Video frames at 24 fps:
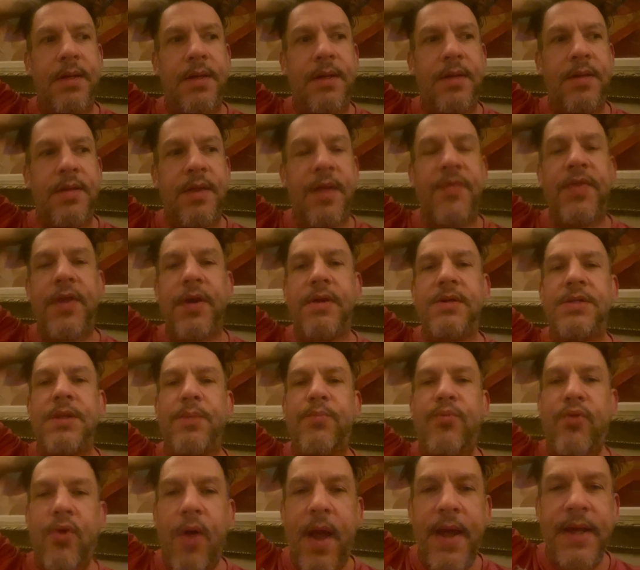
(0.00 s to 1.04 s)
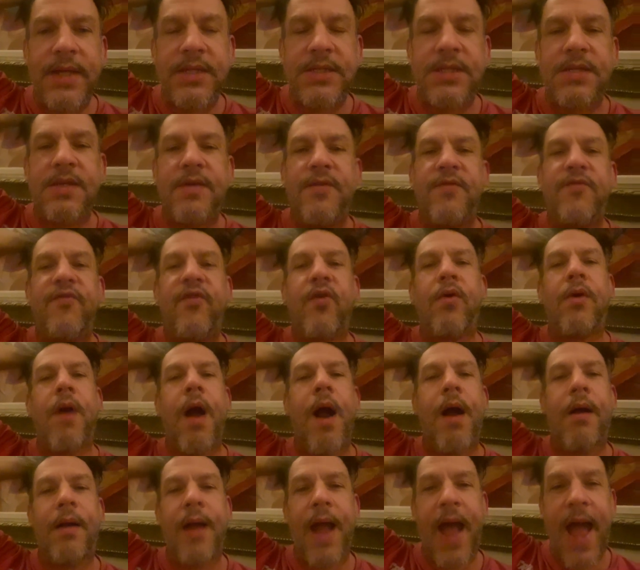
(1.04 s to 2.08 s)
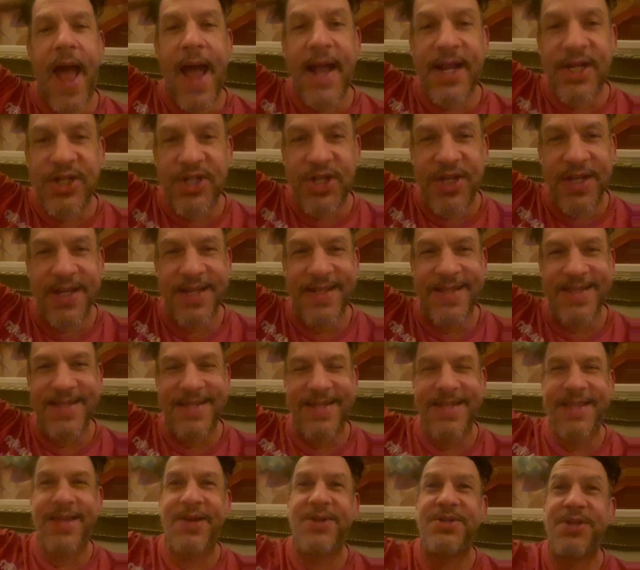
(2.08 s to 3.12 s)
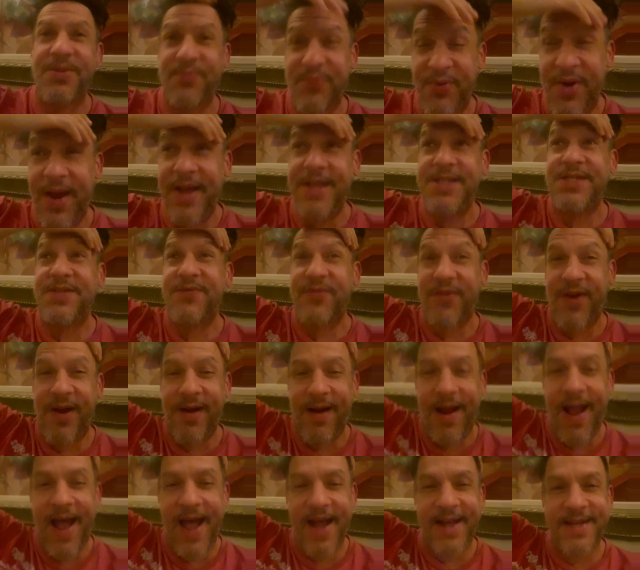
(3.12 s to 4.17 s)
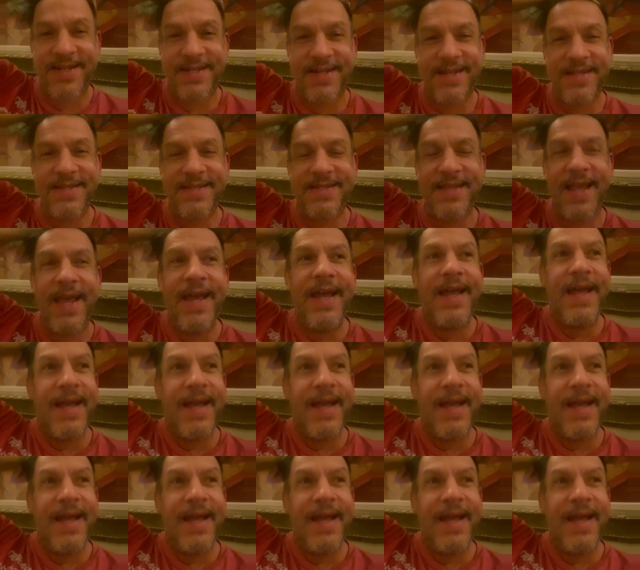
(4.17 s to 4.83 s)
that there's a price for our actions. There's a price for our actions.